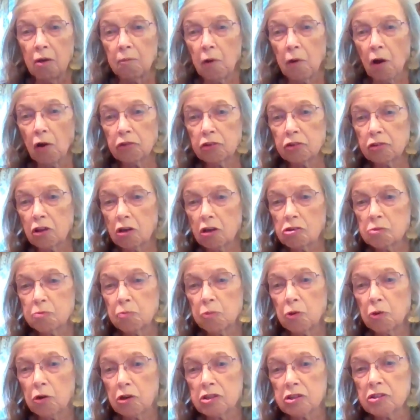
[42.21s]
Both of those
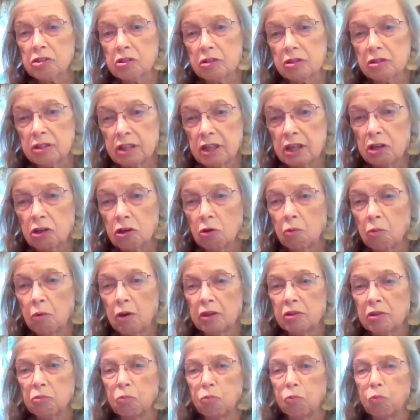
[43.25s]
books deal
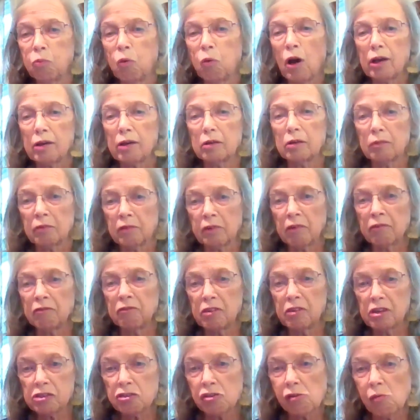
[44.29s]
with what the
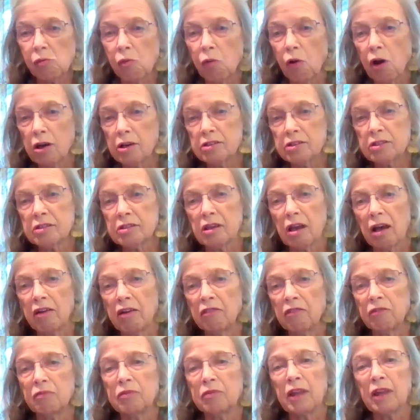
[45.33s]
vision was
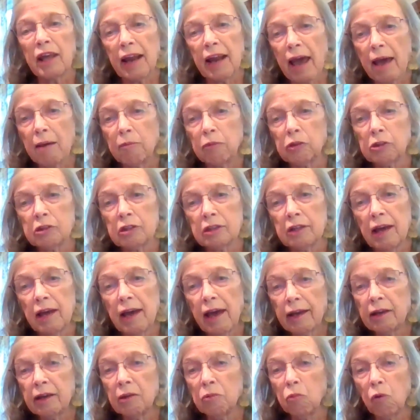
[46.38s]
of, that Hamilton
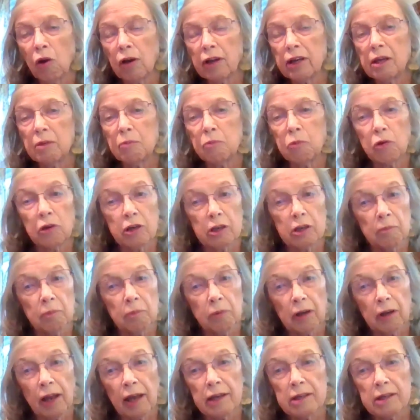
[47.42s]
had and what he put in
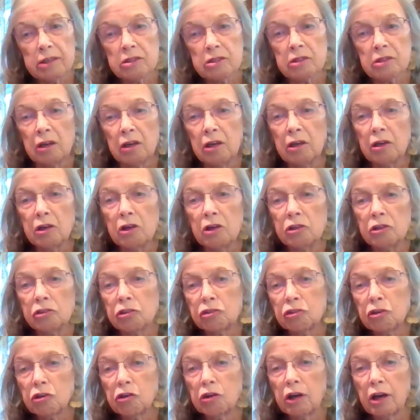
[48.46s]
place
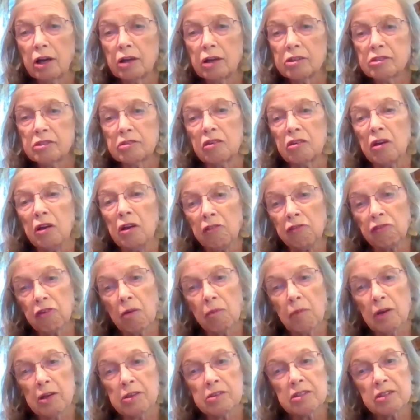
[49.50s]
to turn us
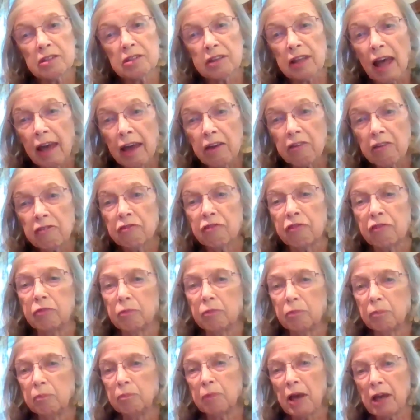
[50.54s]
from a slave
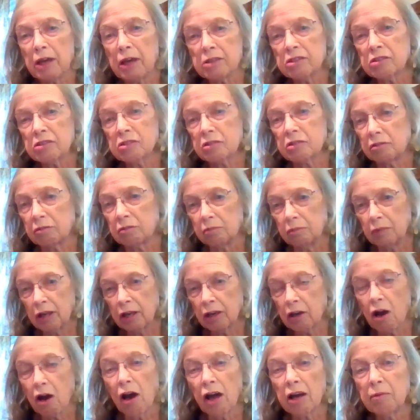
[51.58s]
based
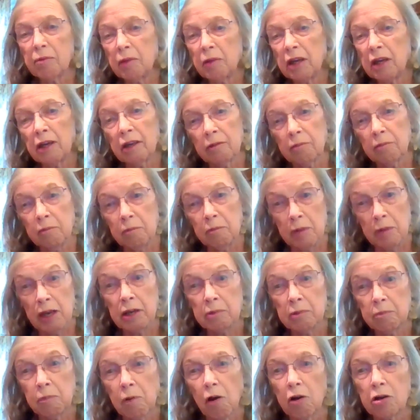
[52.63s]
economy in
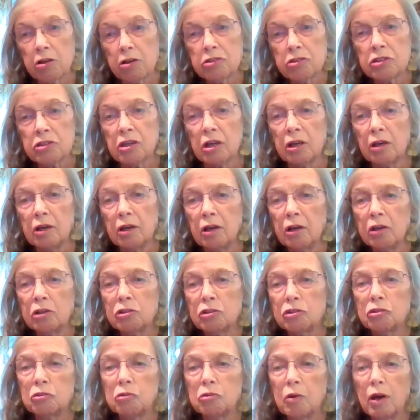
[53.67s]
many parts
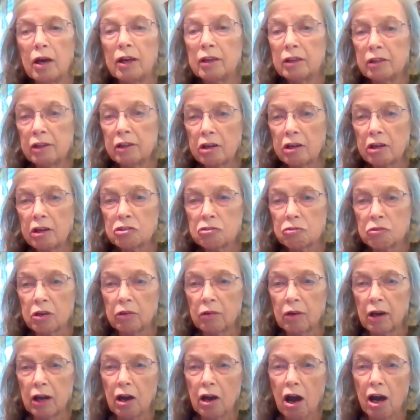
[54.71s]
to an
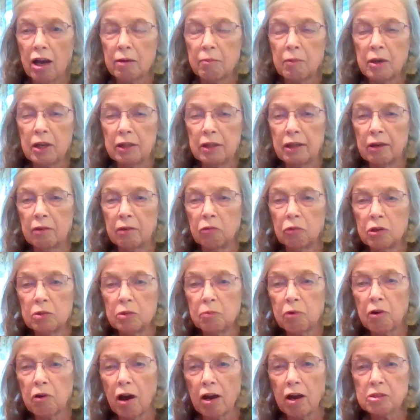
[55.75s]
industrial economy that
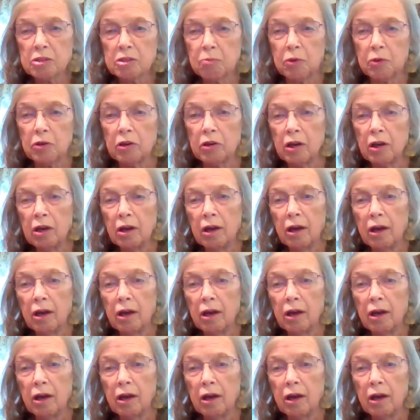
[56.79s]
would prosper